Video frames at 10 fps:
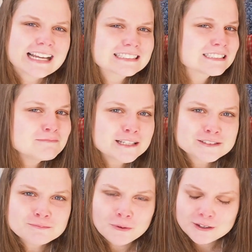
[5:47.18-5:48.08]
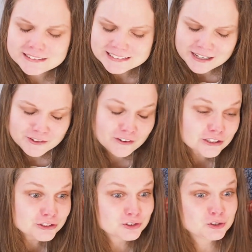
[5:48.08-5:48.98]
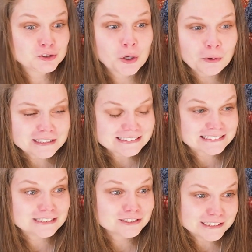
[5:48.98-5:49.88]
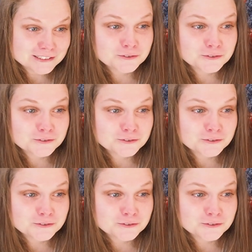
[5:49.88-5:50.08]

exclamation points, having a very stoic, serious